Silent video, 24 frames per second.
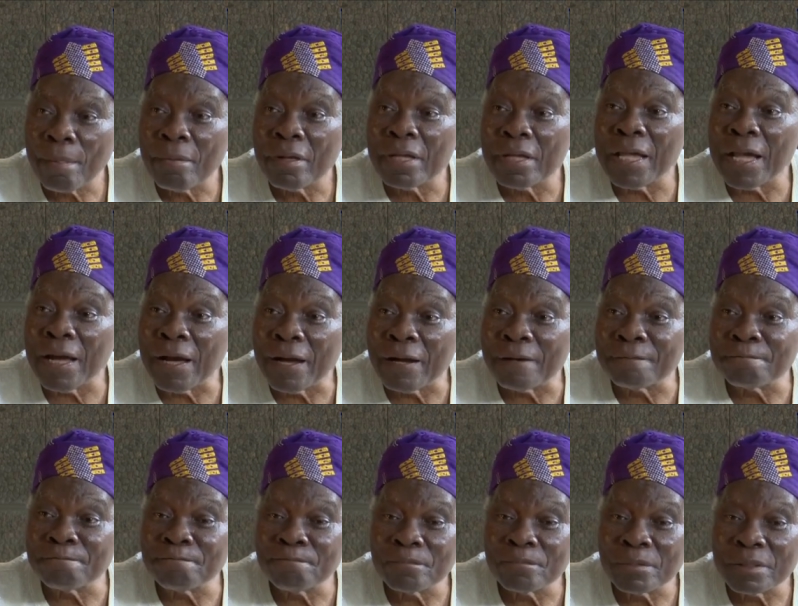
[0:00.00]
Yeah.
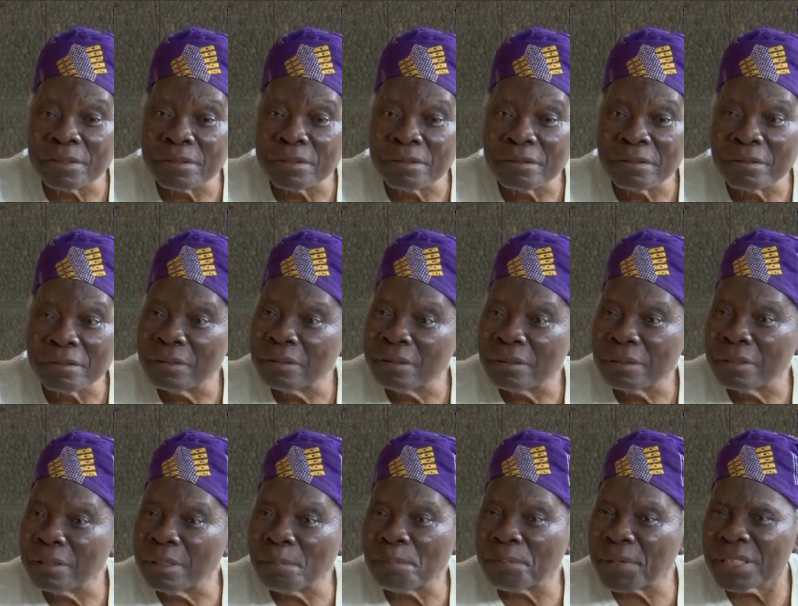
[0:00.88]

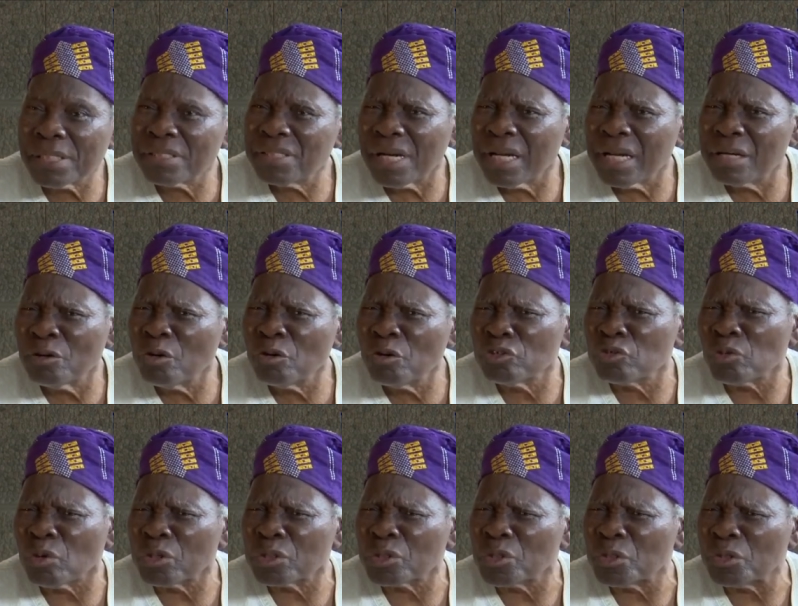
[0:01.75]
The president knows
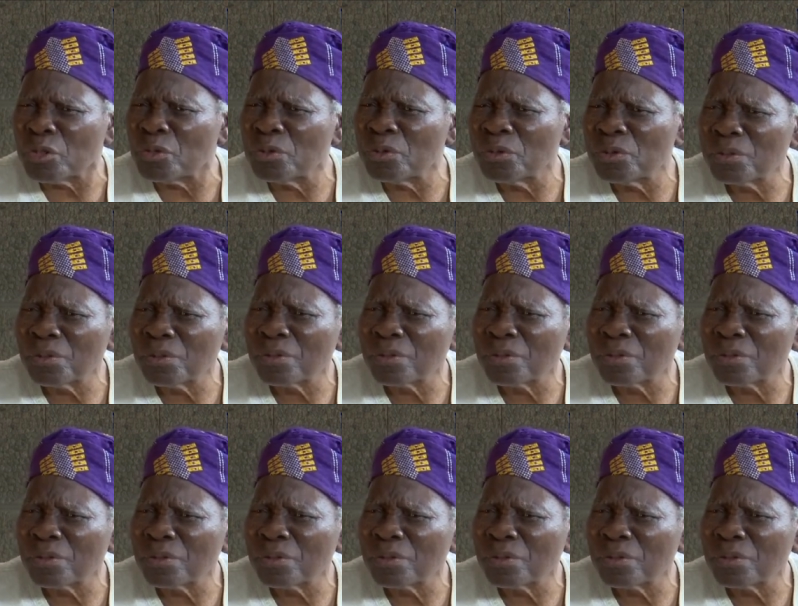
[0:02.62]
what to do.